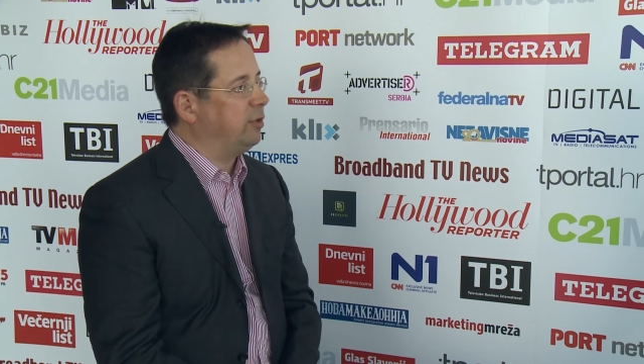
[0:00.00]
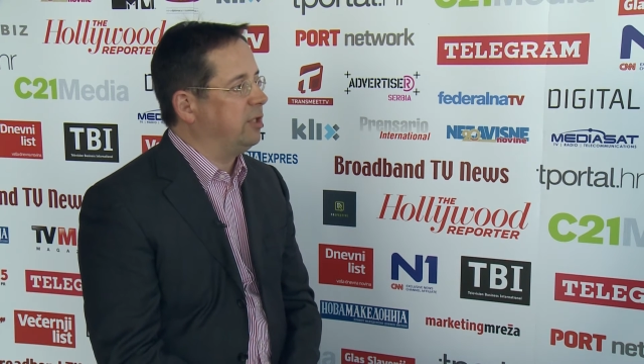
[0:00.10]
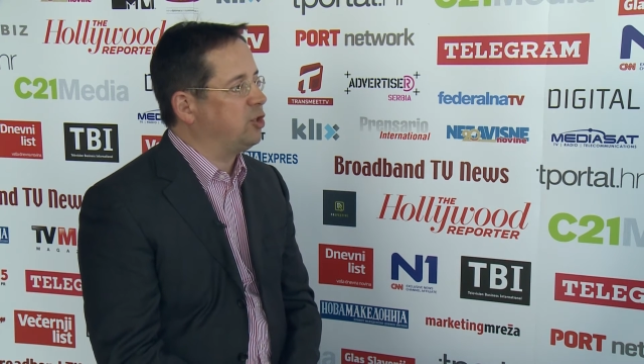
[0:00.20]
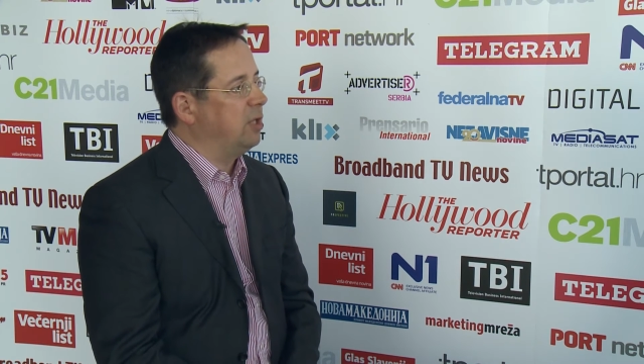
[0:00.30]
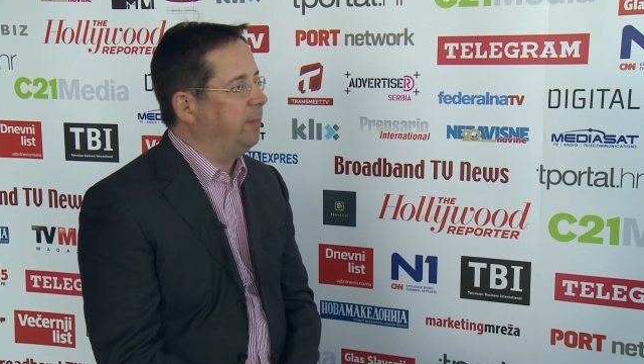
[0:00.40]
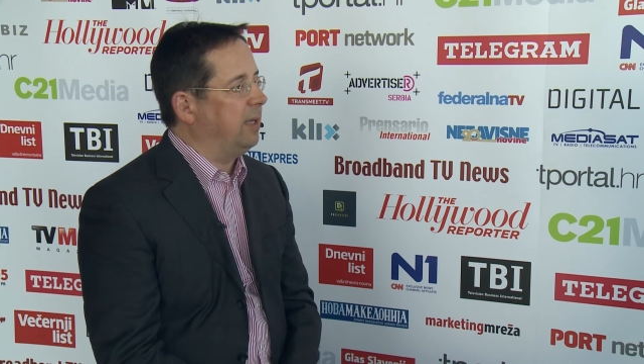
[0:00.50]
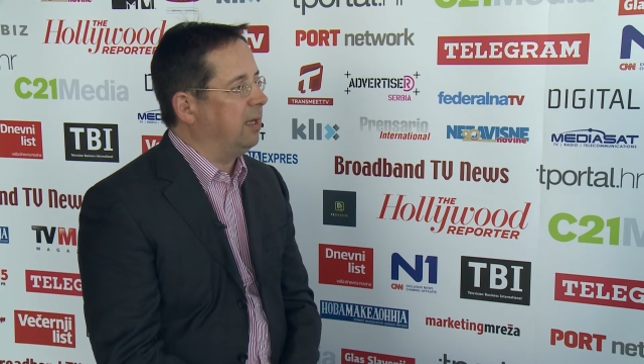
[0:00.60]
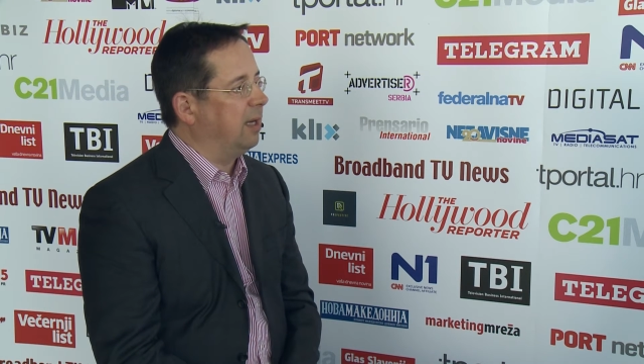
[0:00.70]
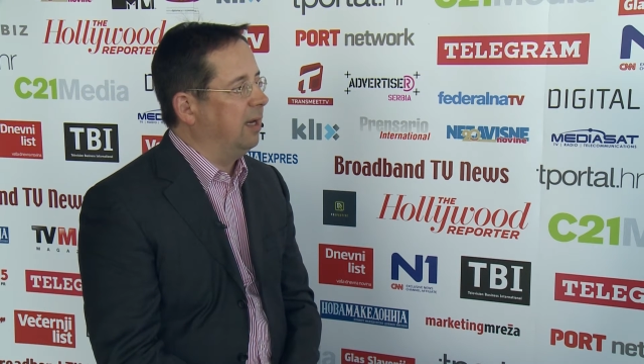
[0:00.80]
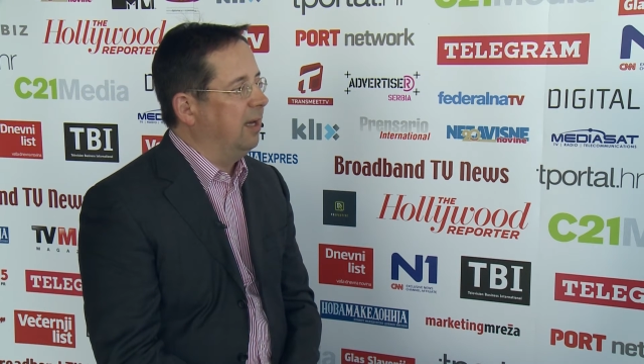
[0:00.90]
traditional
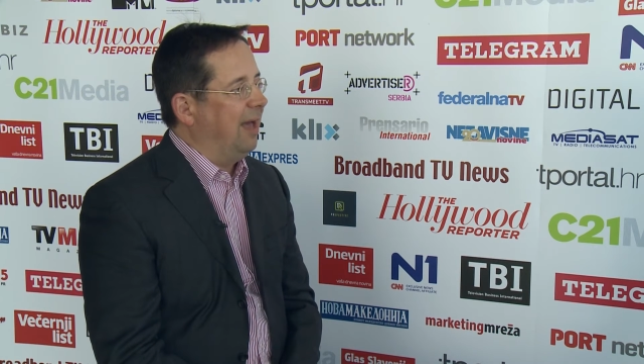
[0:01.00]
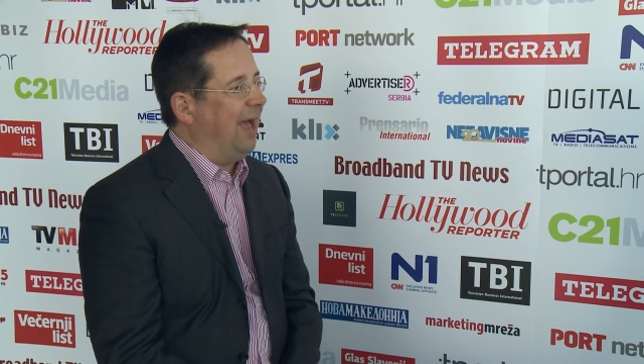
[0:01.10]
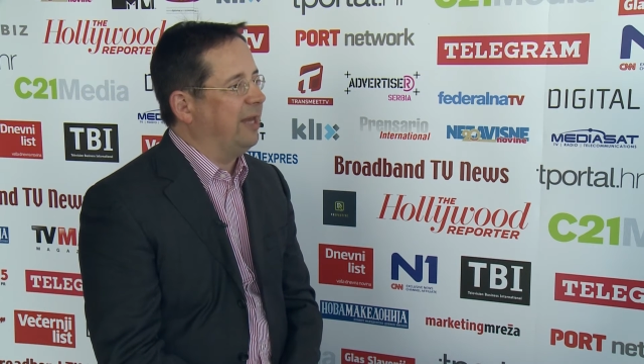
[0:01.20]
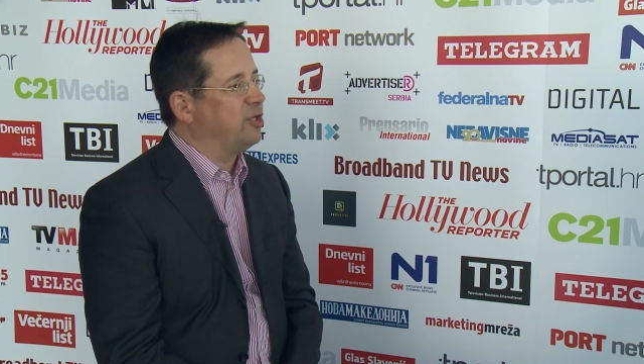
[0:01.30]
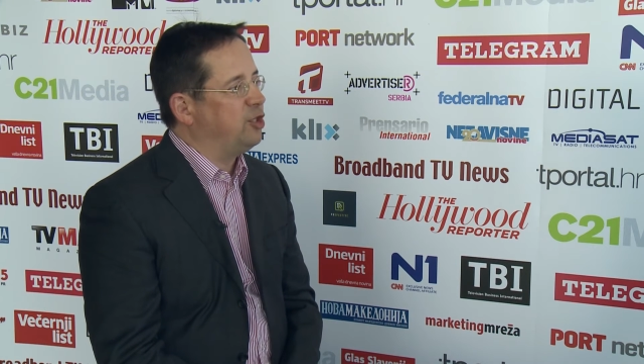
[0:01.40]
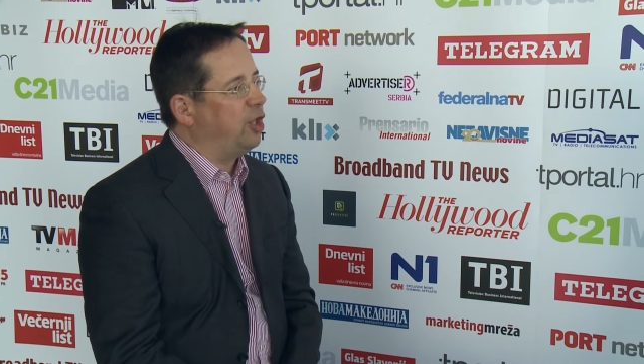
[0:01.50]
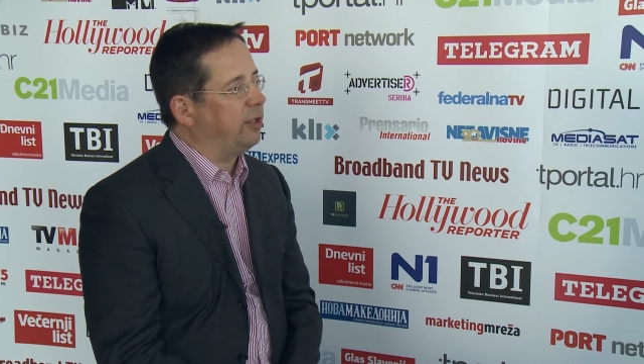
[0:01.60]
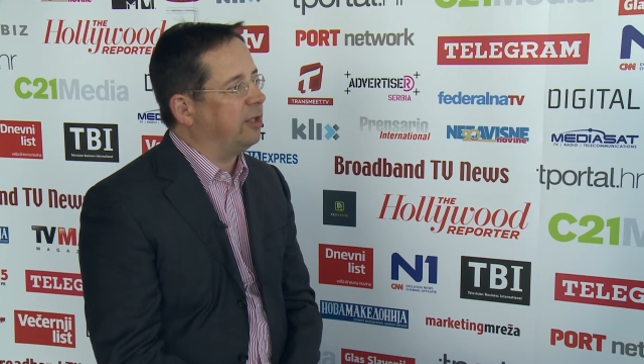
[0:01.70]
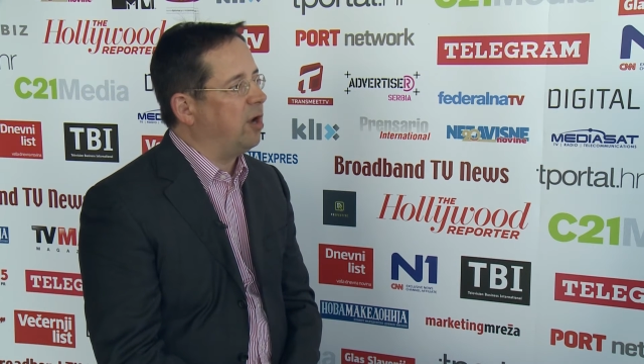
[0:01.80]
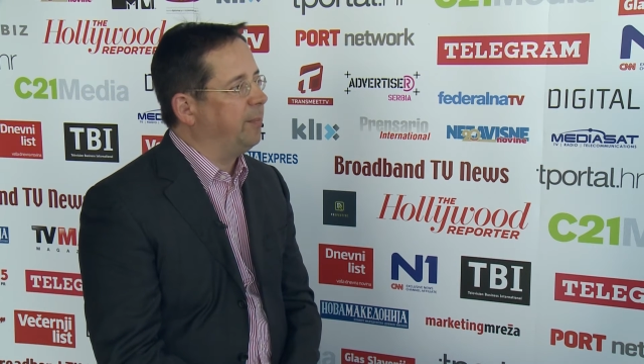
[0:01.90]
media and is
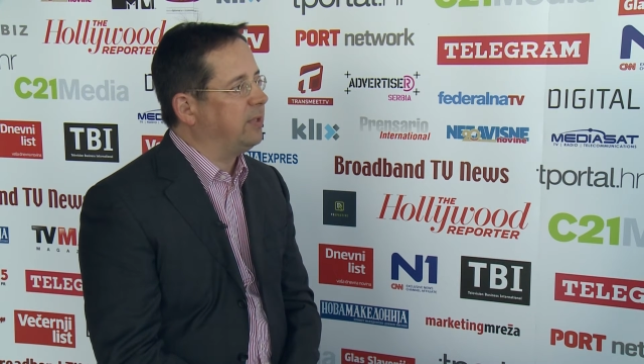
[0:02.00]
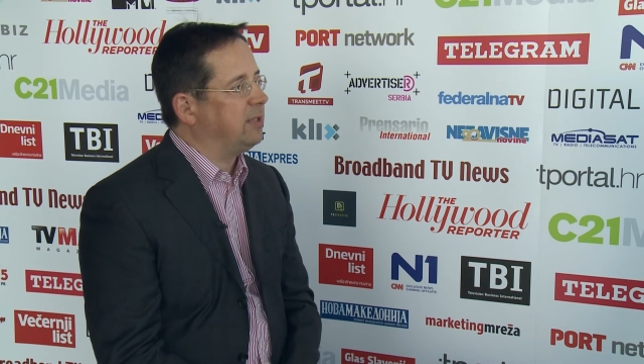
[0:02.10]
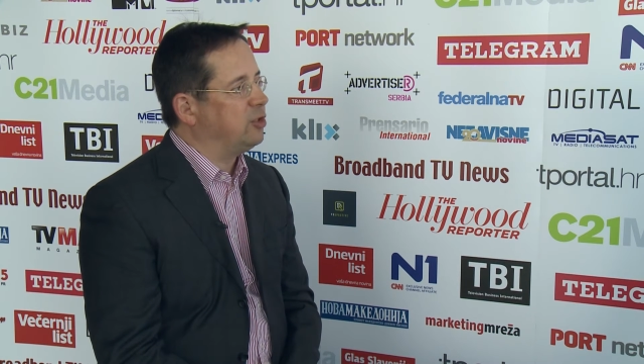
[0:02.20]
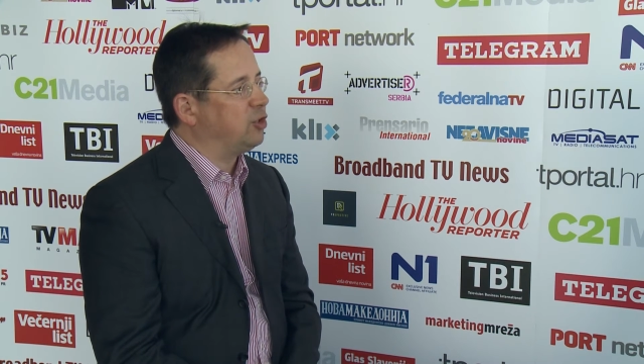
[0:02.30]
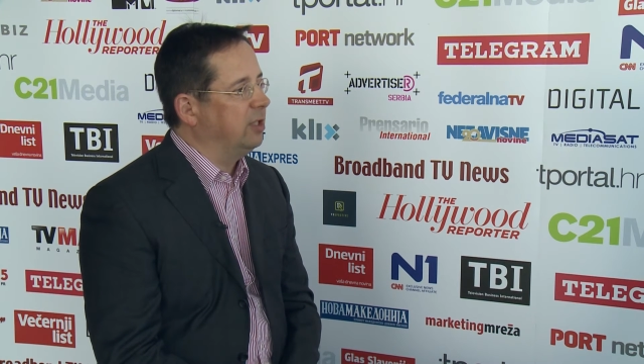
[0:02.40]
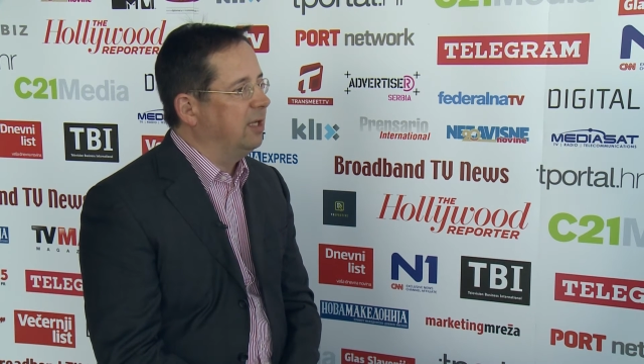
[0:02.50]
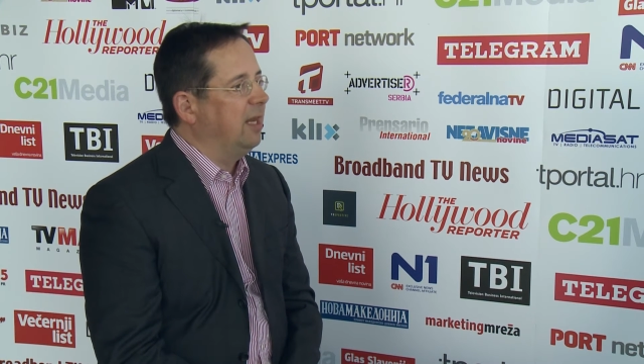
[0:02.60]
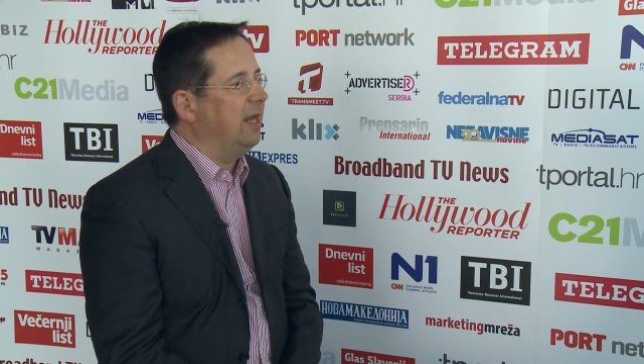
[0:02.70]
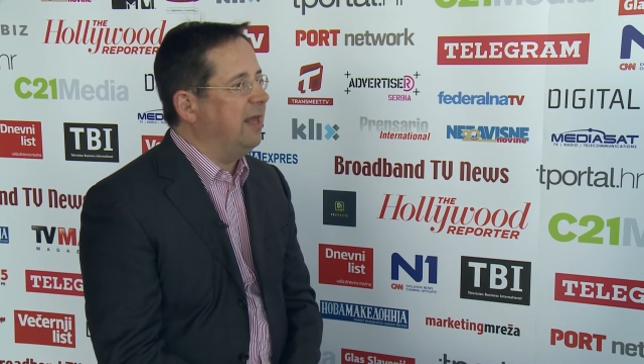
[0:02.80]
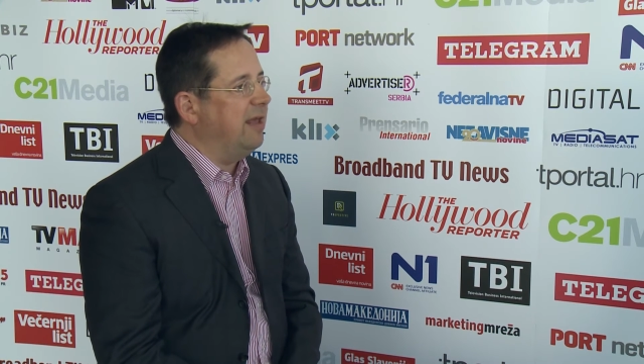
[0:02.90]
not in competition
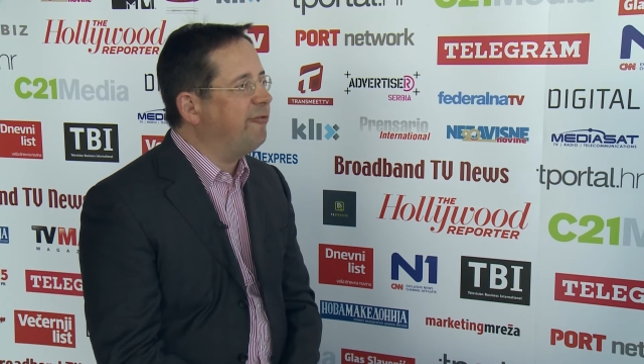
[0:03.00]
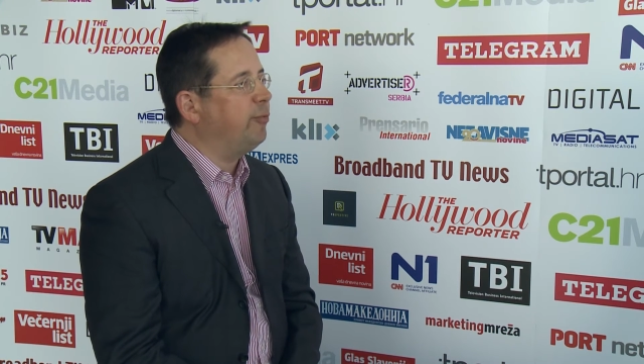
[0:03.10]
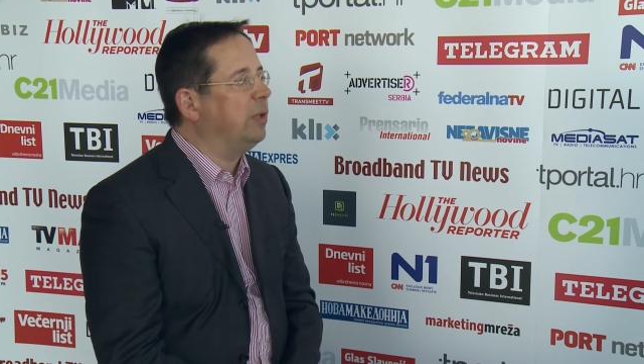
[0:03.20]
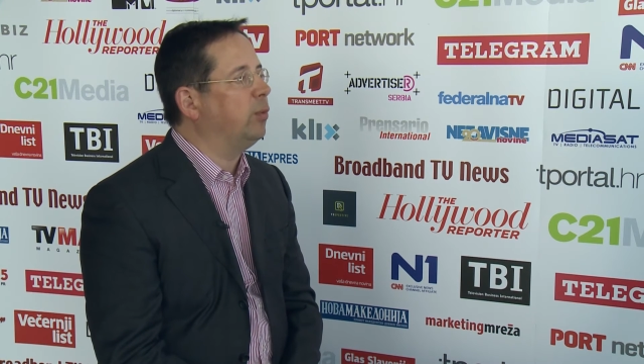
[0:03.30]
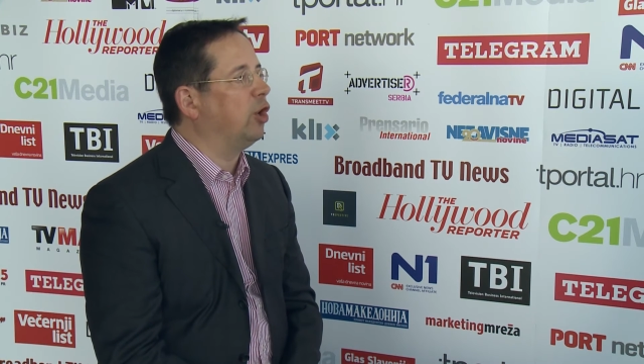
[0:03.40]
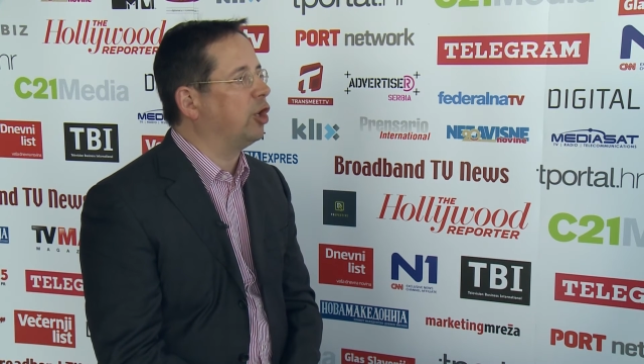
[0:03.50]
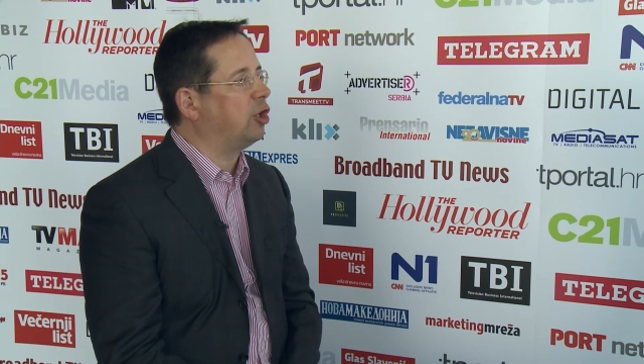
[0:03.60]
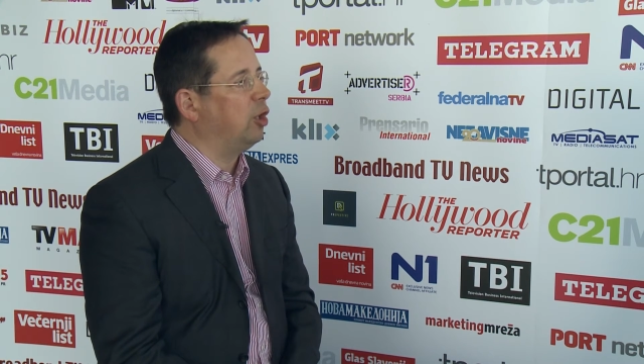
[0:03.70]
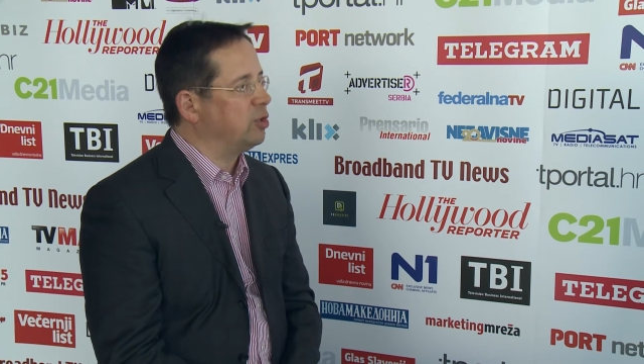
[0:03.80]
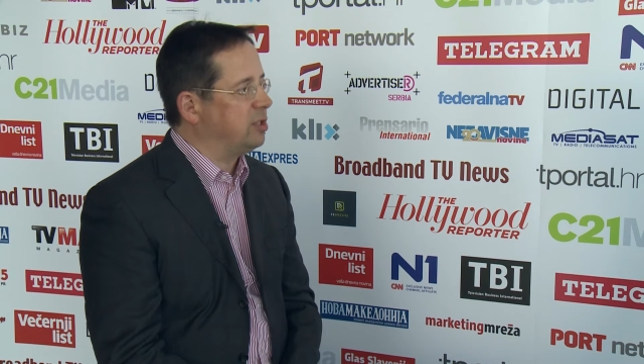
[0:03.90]
if we work
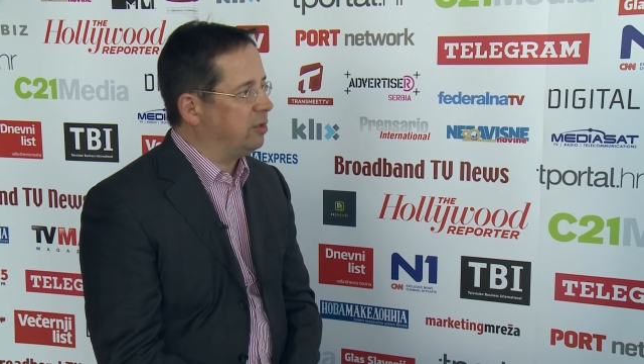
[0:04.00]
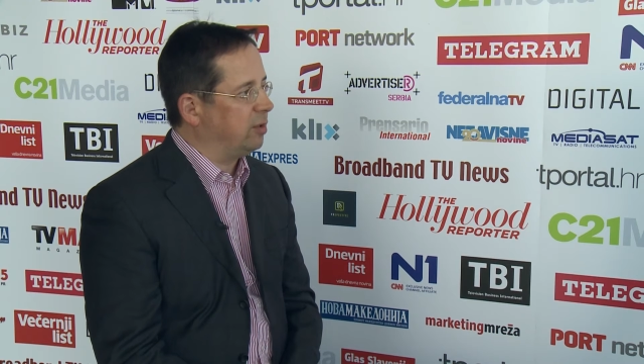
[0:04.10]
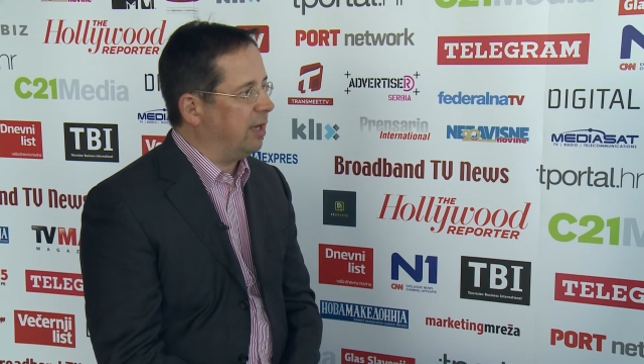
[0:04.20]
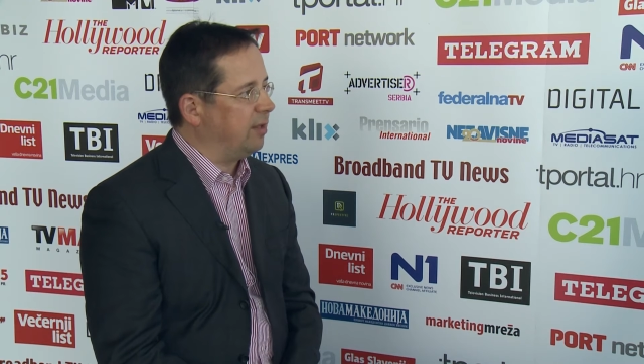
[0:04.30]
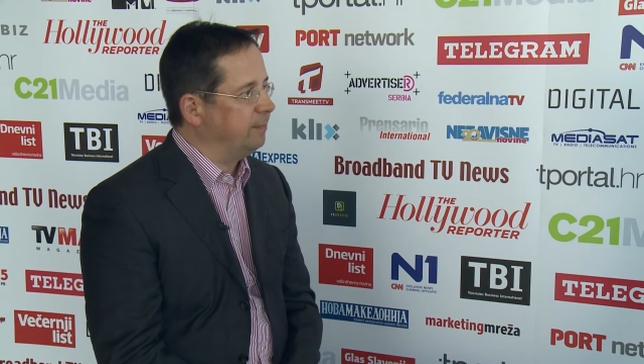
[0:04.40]
closely together.